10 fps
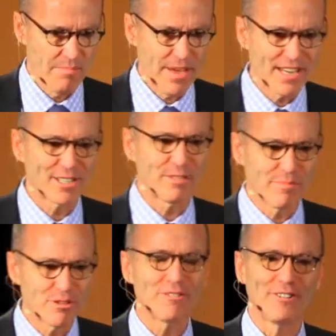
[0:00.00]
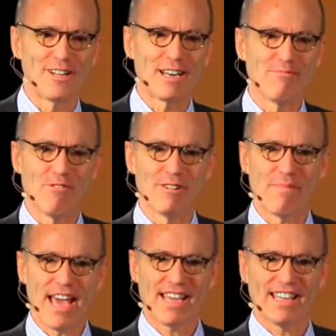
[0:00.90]
big isn't beautiful anymore in
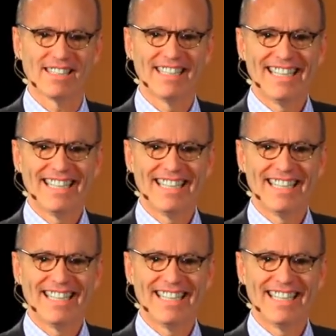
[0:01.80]
banking.